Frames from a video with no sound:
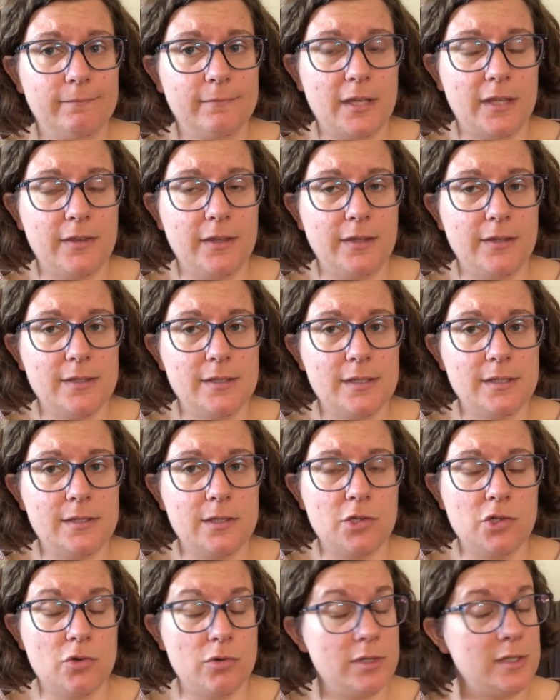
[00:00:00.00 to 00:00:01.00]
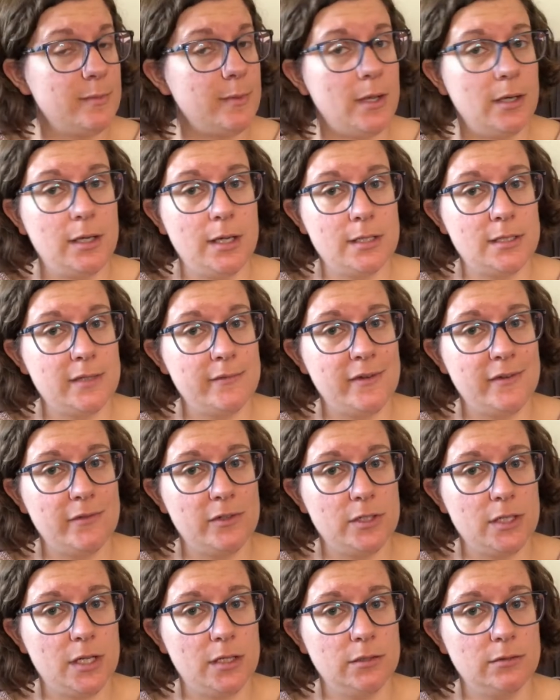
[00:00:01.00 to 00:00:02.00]
I think this is the shortest podcast I've ever
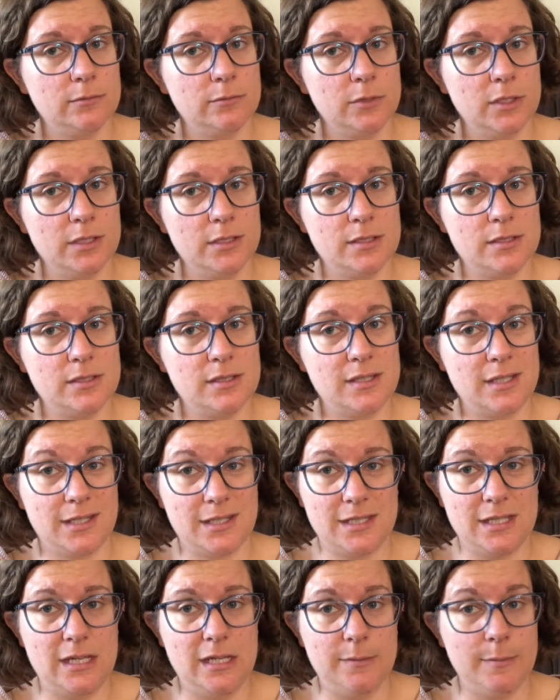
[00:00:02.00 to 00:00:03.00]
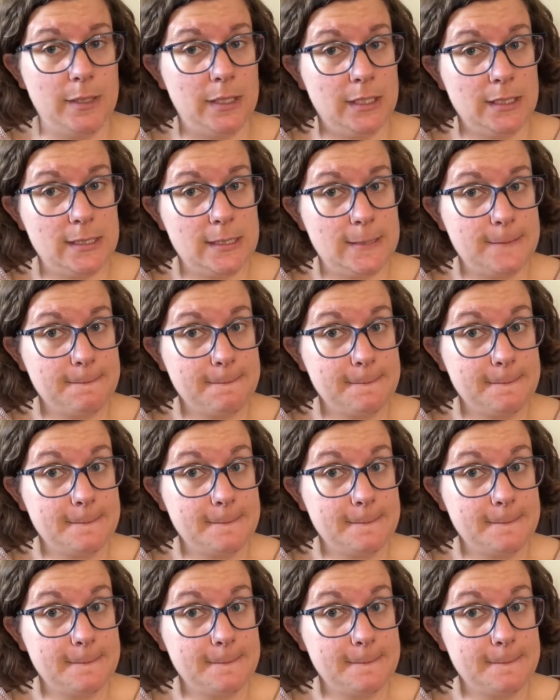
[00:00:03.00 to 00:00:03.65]
done. We're at 16 minutes.